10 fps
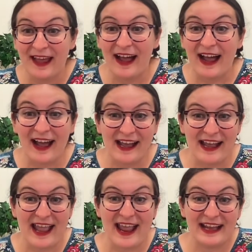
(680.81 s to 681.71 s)

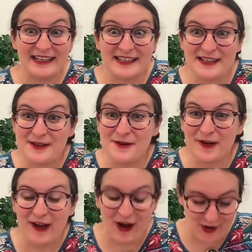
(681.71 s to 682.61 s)
And
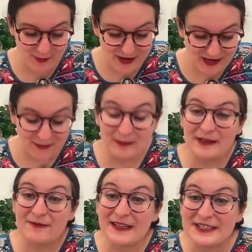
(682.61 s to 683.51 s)
your artwork will be
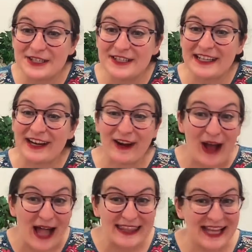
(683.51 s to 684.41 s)
featured in our
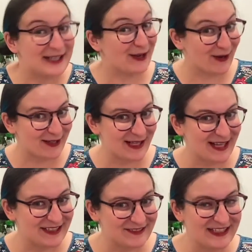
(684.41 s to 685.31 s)
online art
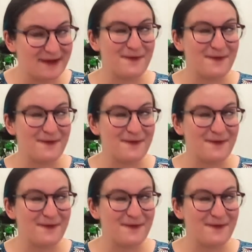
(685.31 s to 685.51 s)
gallery,